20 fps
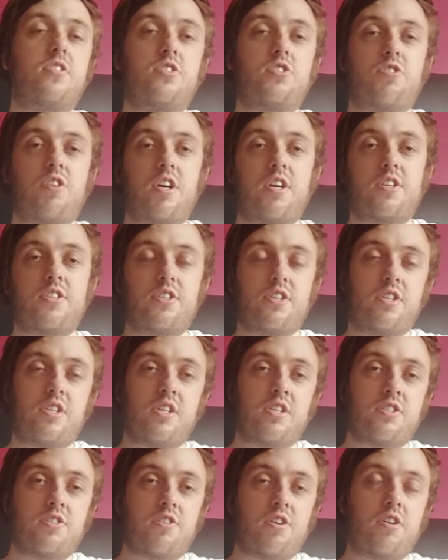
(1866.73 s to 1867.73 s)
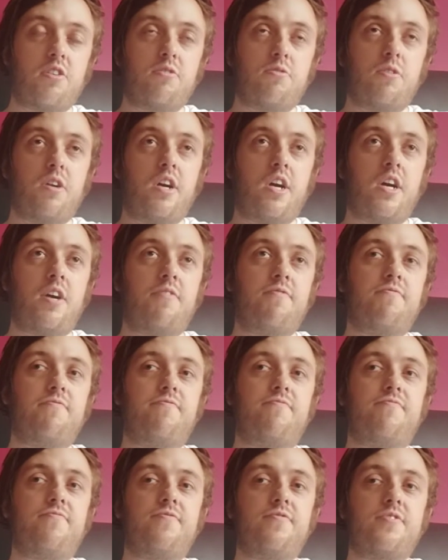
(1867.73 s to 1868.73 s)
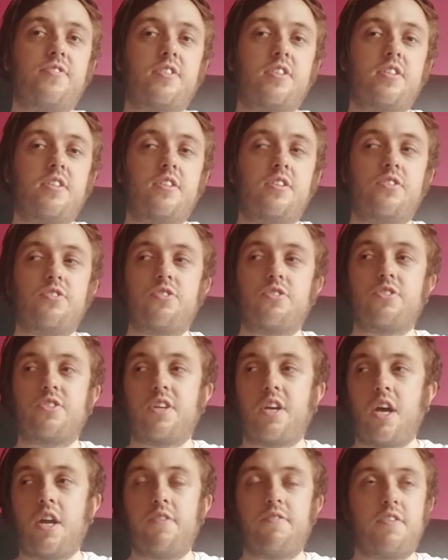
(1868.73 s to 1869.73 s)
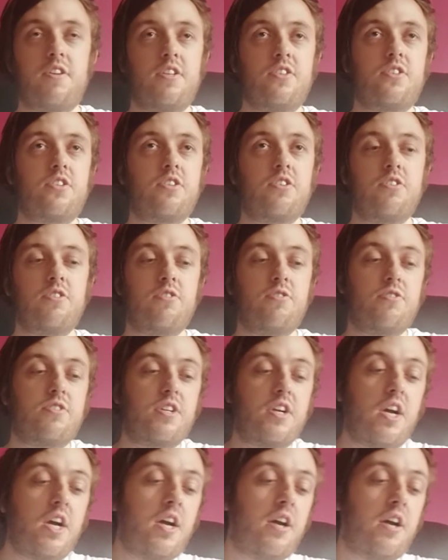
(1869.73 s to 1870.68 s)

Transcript: tracks of the intro. It's just kind of an interlude.